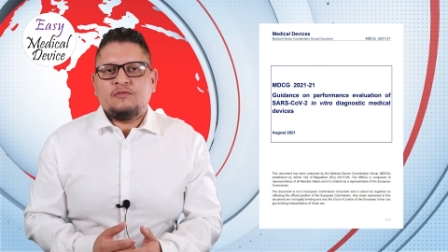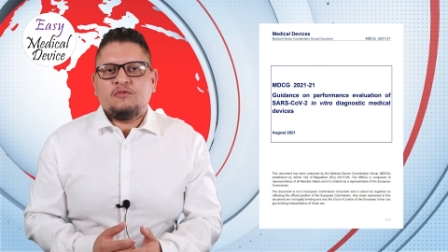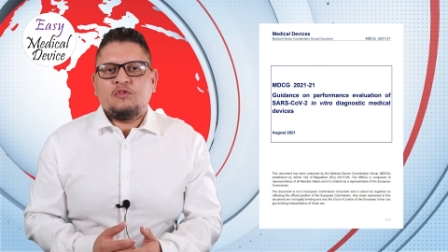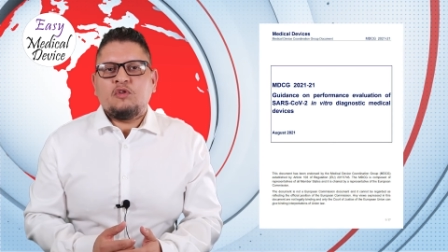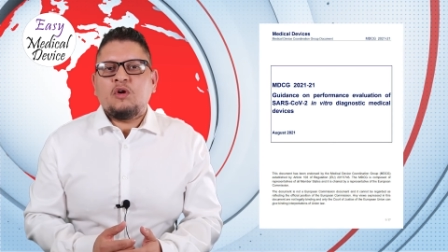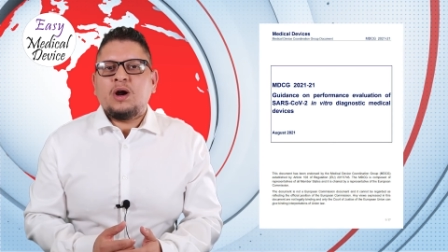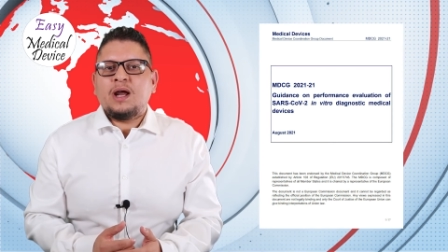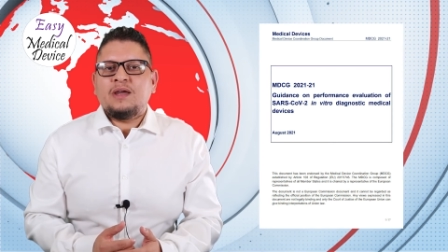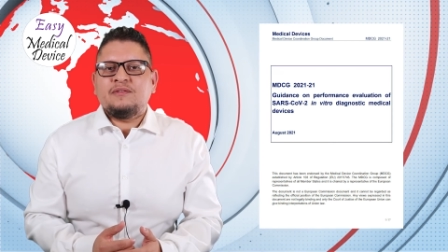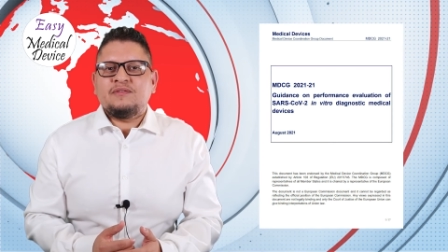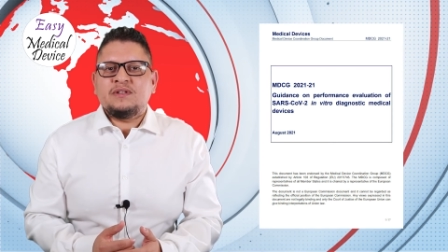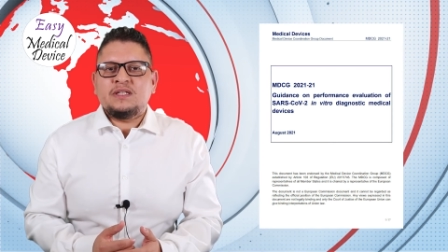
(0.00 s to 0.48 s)

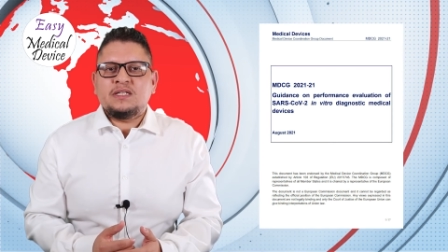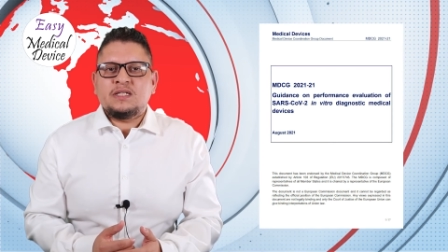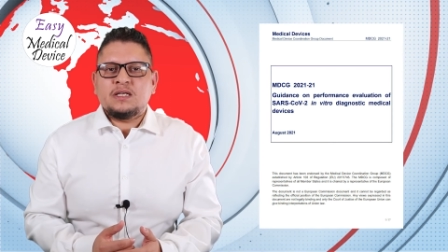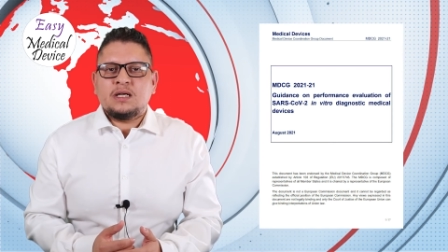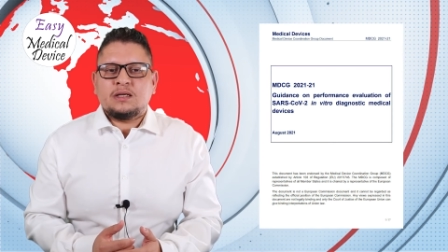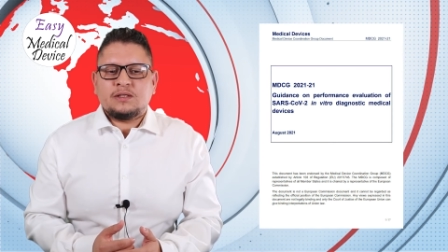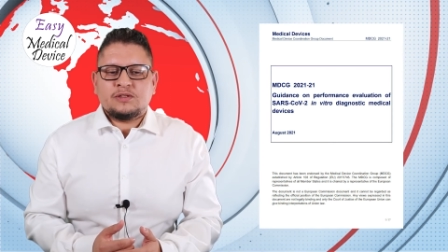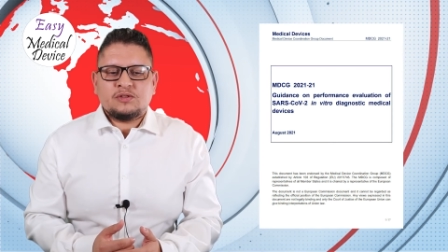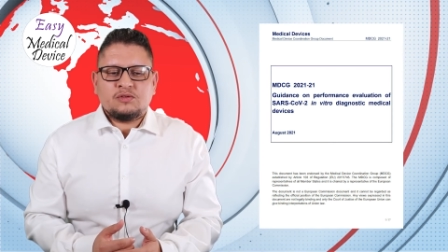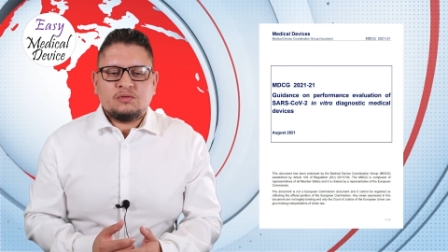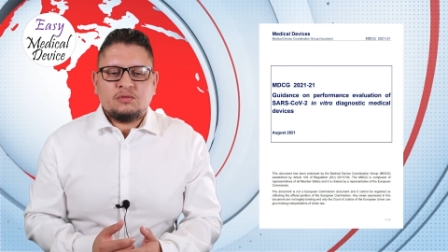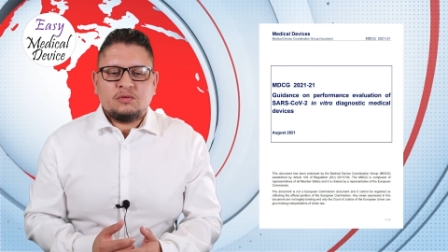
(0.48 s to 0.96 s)
for
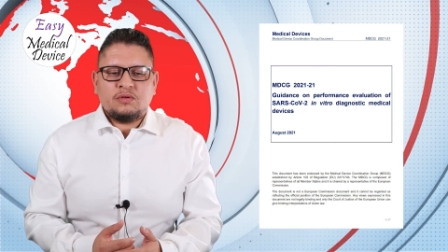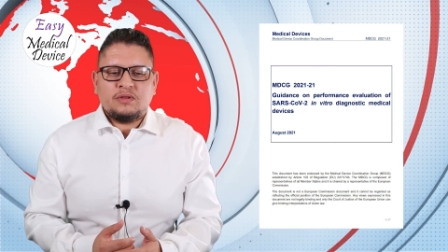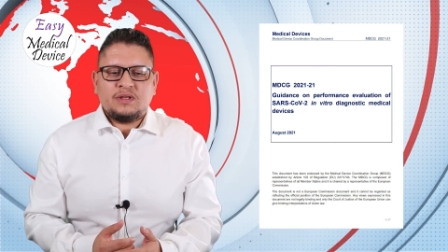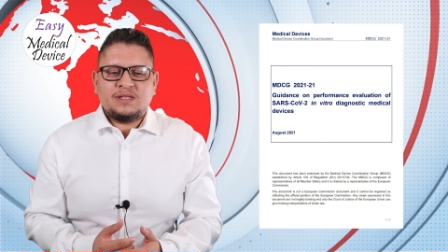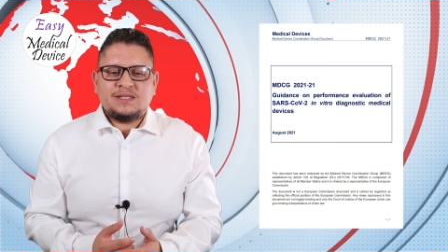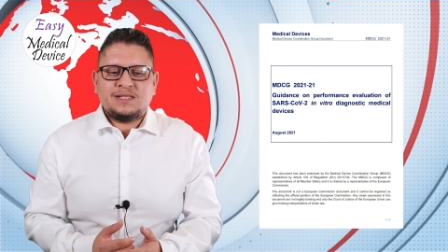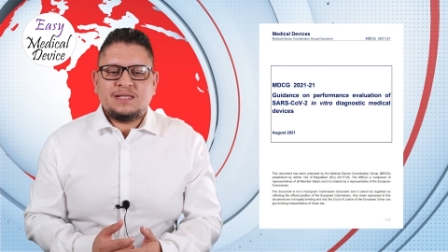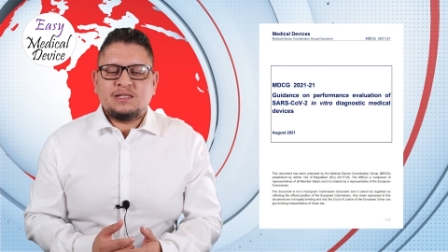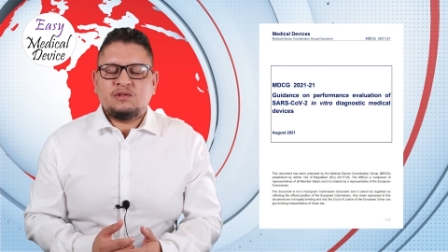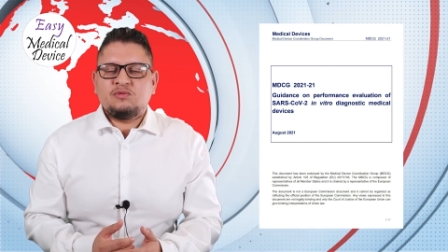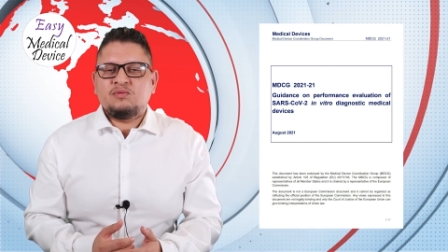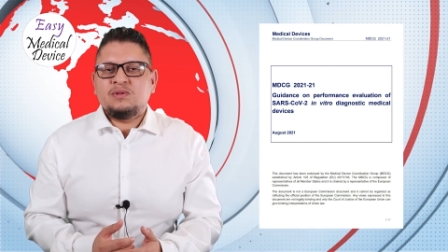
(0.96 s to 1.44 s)
IVDR. So
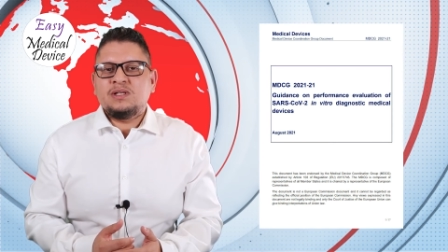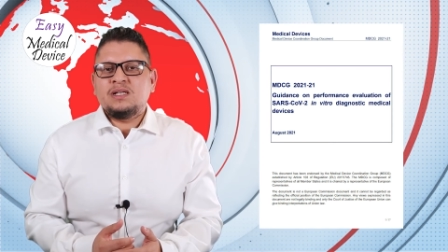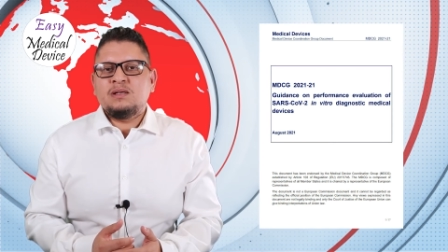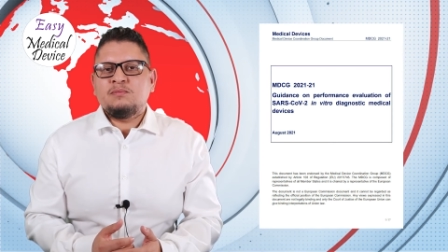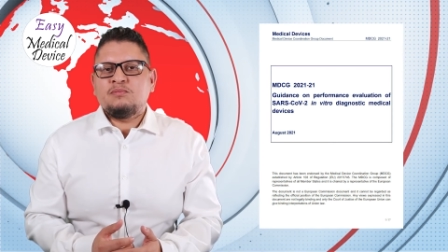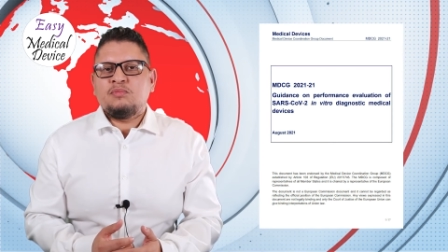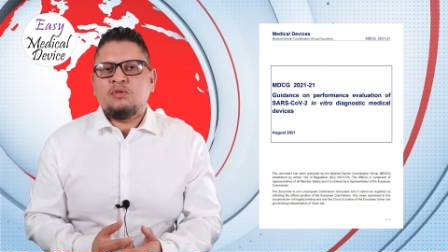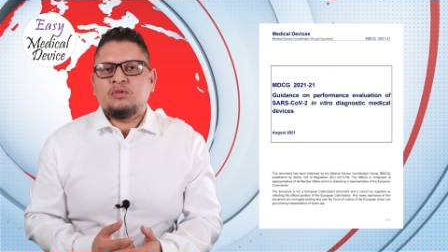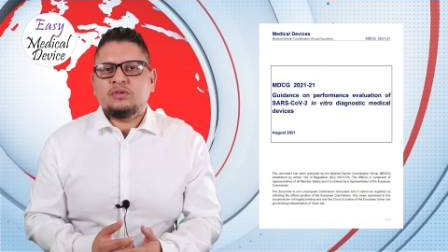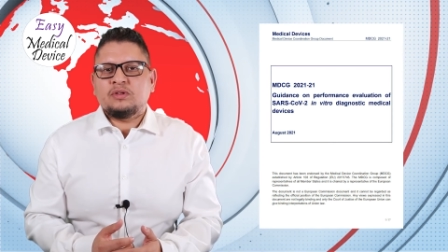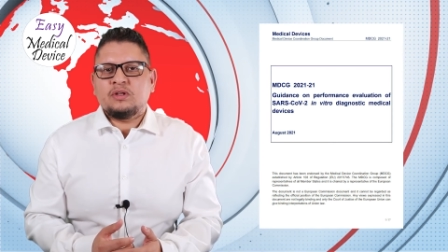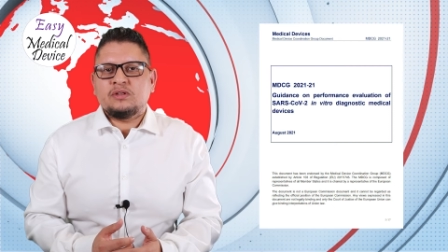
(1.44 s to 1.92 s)
this is really
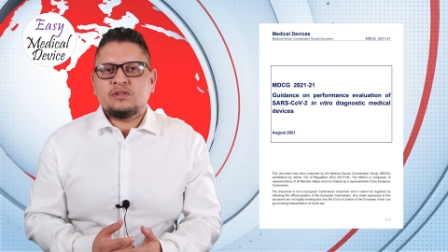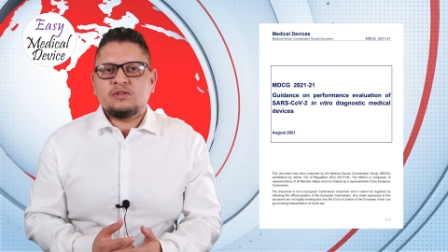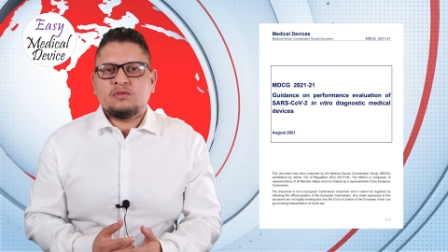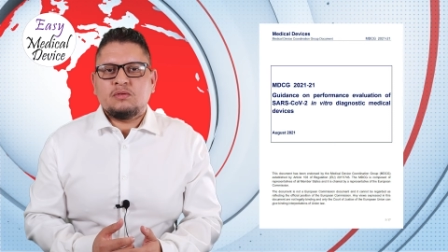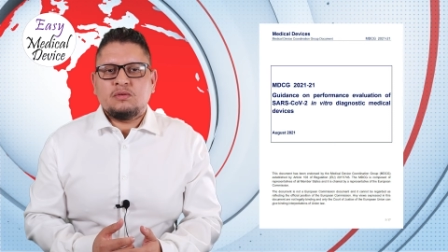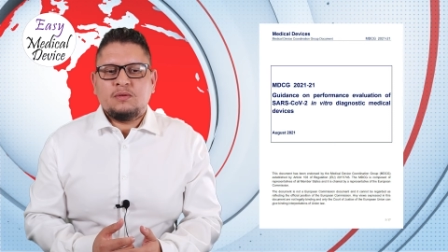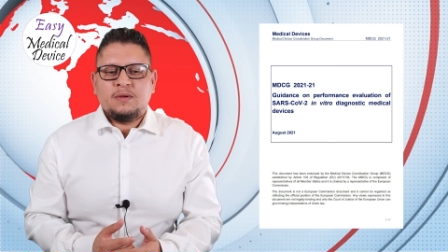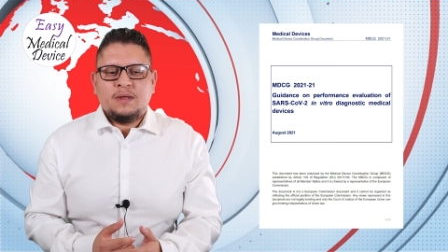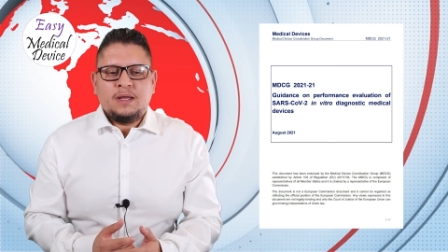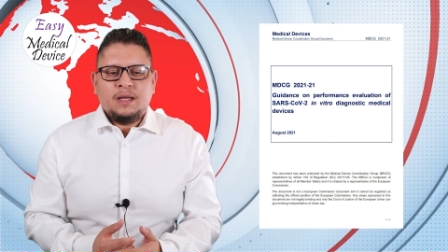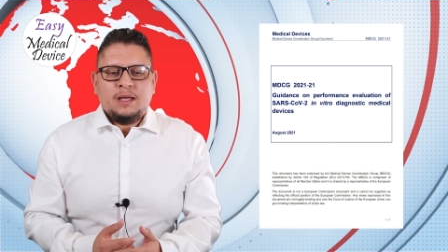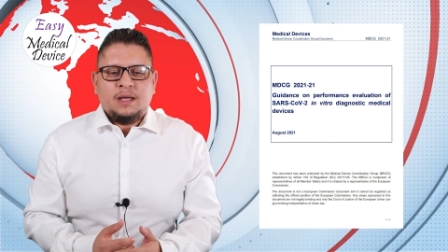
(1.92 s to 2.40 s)
important.
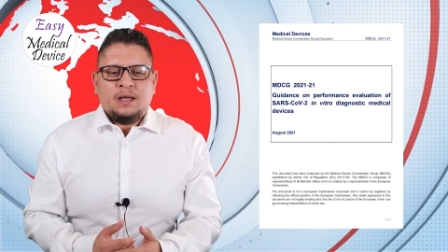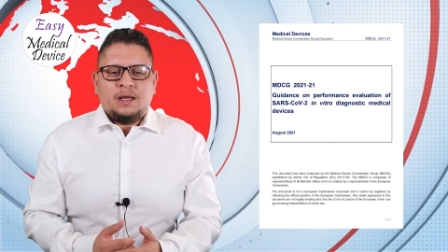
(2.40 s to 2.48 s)
So